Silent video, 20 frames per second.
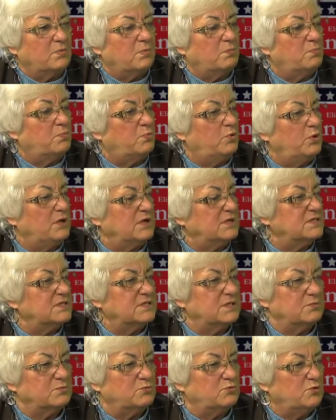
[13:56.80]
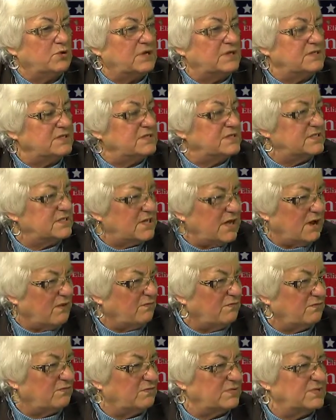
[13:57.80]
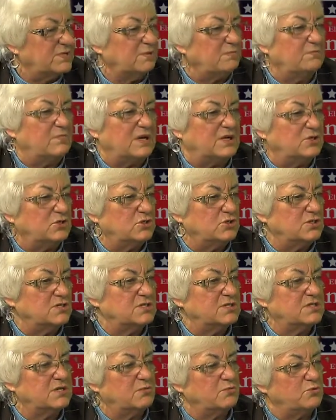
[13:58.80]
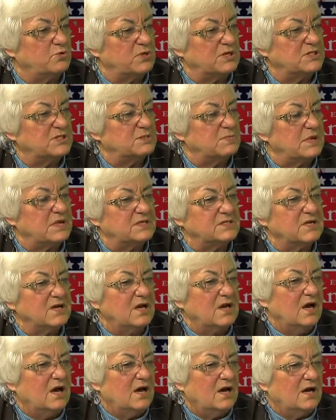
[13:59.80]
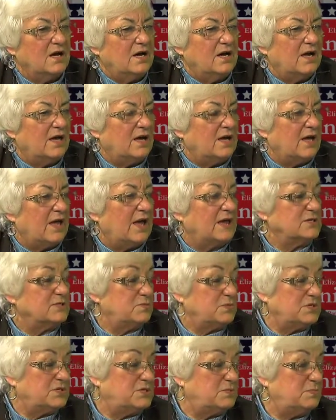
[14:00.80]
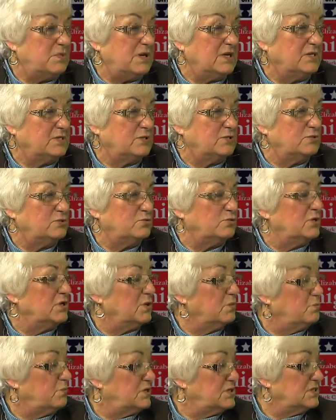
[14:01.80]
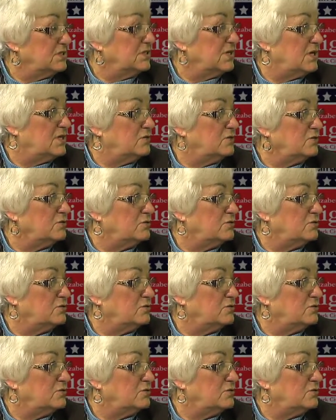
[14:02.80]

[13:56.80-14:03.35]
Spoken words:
Put in some green stuff, some benches, some green space. As we speak, they're doing a presentation